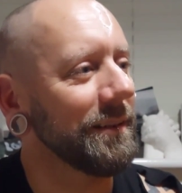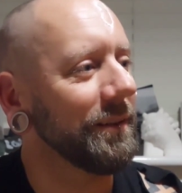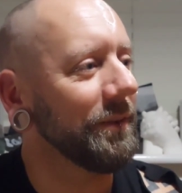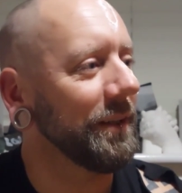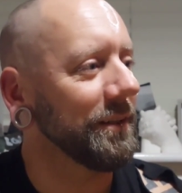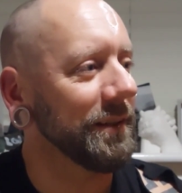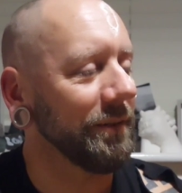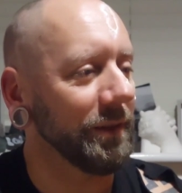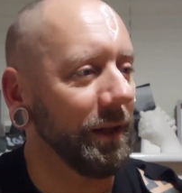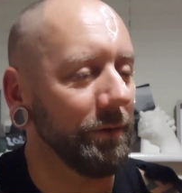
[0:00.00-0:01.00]
I think you just
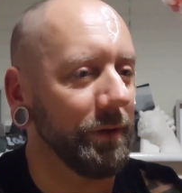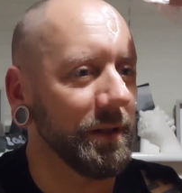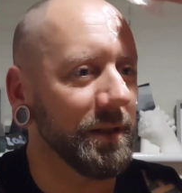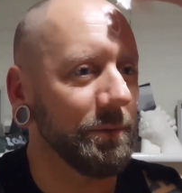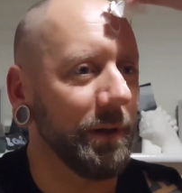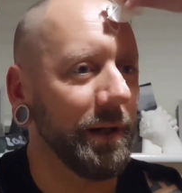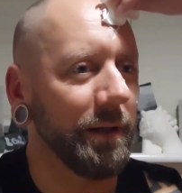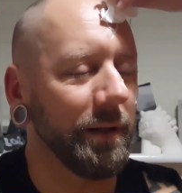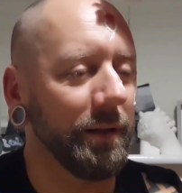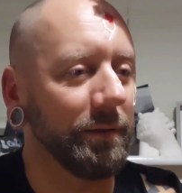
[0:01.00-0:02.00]
have to go for it and spray it
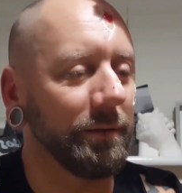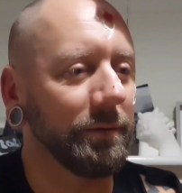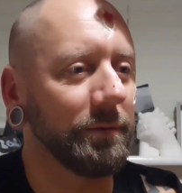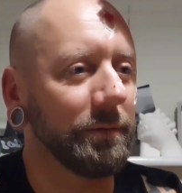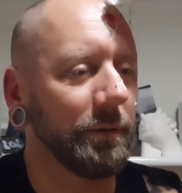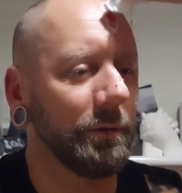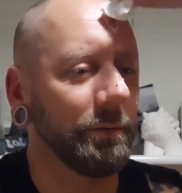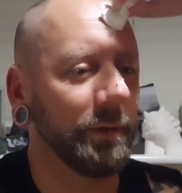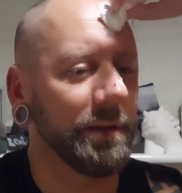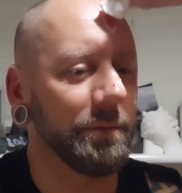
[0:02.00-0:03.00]
like that. Ooh,
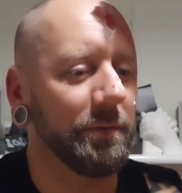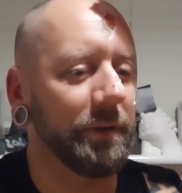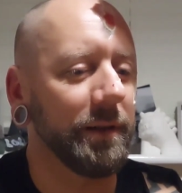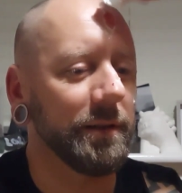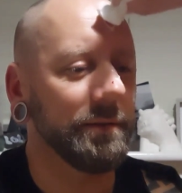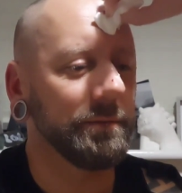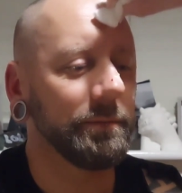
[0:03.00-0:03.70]
that's on my face.